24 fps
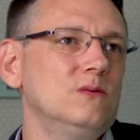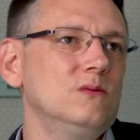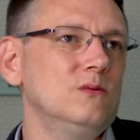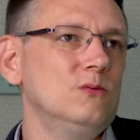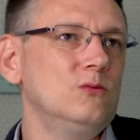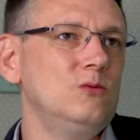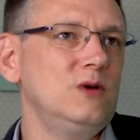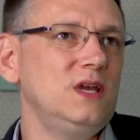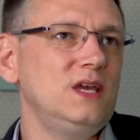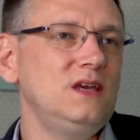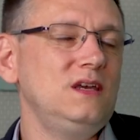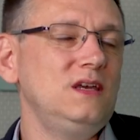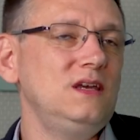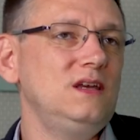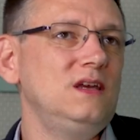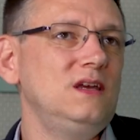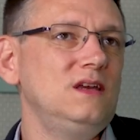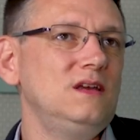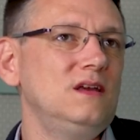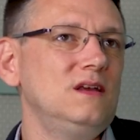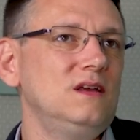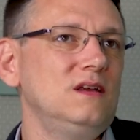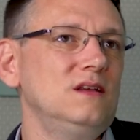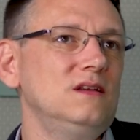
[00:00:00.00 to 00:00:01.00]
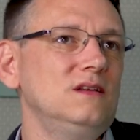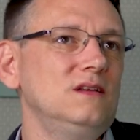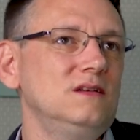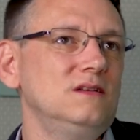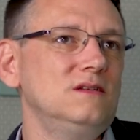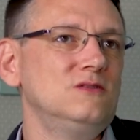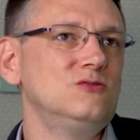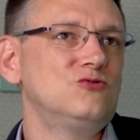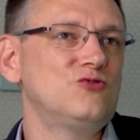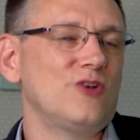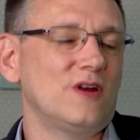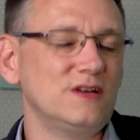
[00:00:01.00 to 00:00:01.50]
we
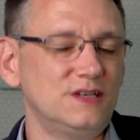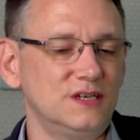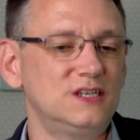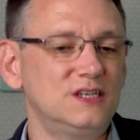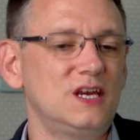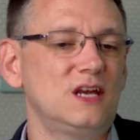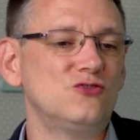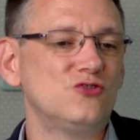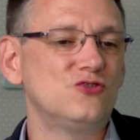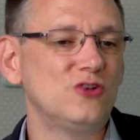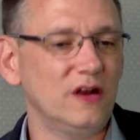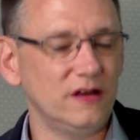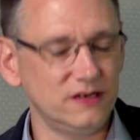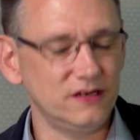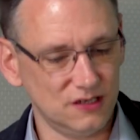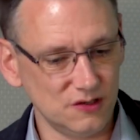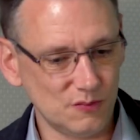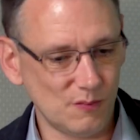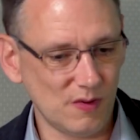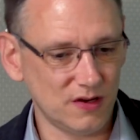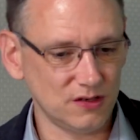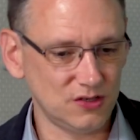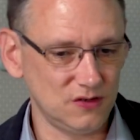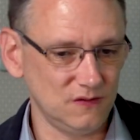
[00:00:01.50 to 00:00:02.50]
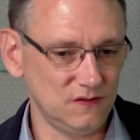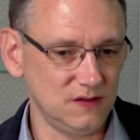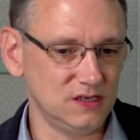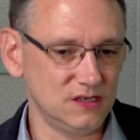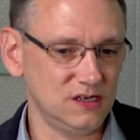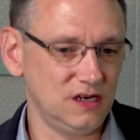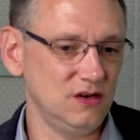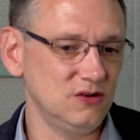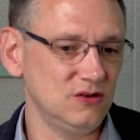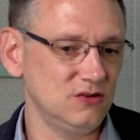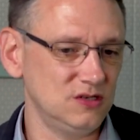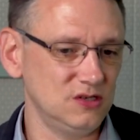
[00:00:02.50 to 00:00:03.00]
try to centralize as much of the
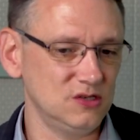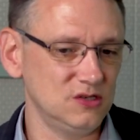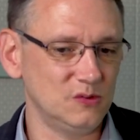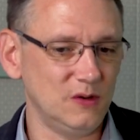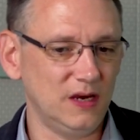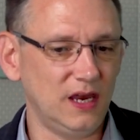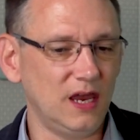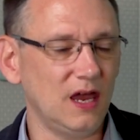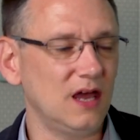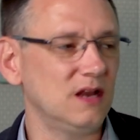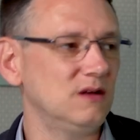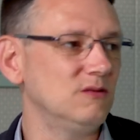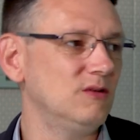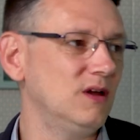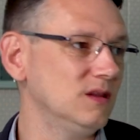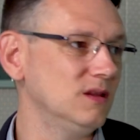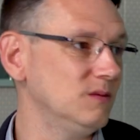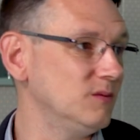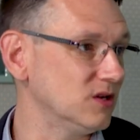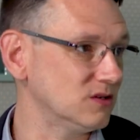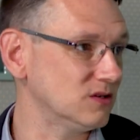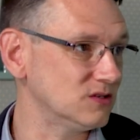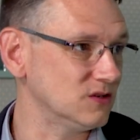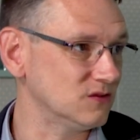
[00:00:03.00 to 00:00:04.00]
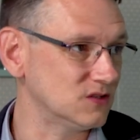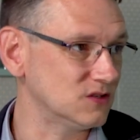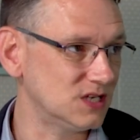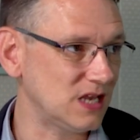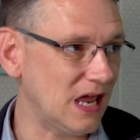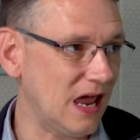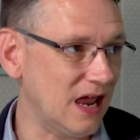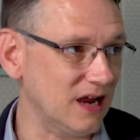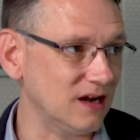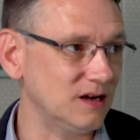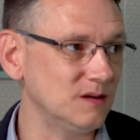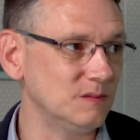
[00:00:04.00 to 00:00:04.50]
security as we can around the Microsoft
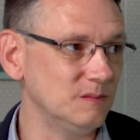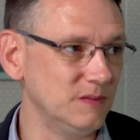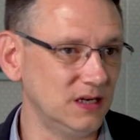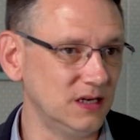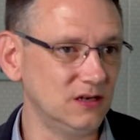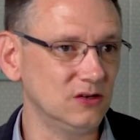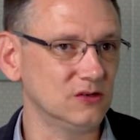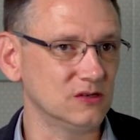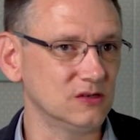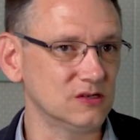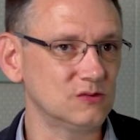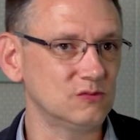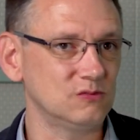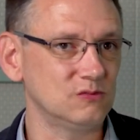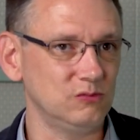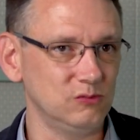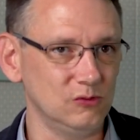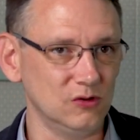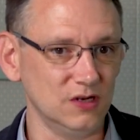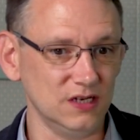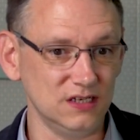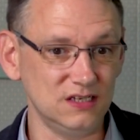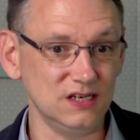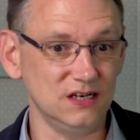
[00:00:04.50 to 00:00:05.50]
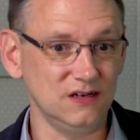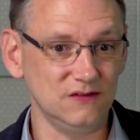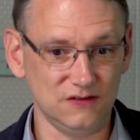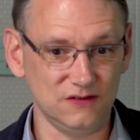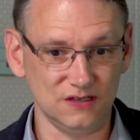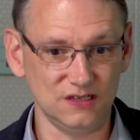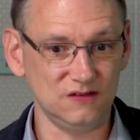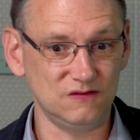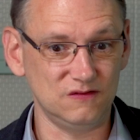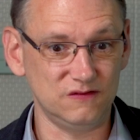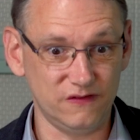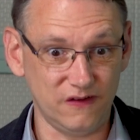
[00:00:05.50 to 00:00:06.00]
stack, because what it
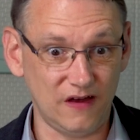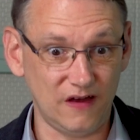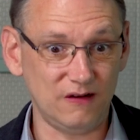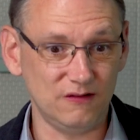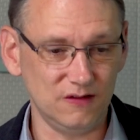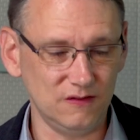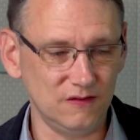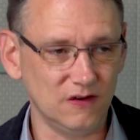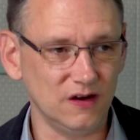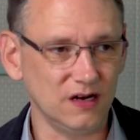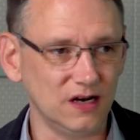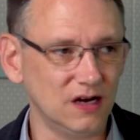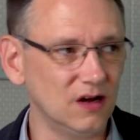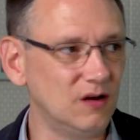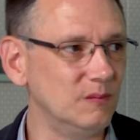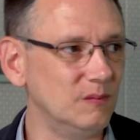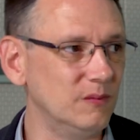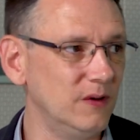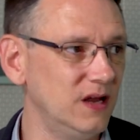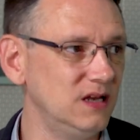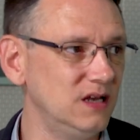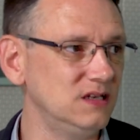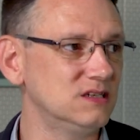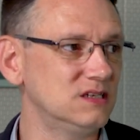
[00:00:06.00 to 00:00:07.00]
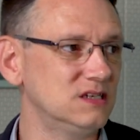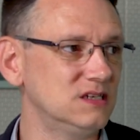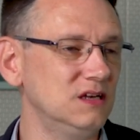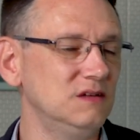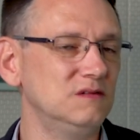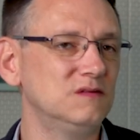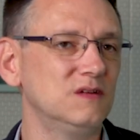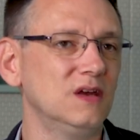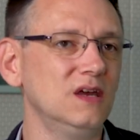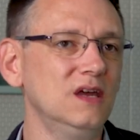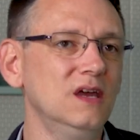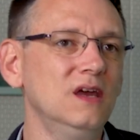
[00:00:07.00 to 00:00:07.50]
delivers is very, very
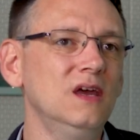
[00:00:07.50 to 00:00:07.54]
comprehensive.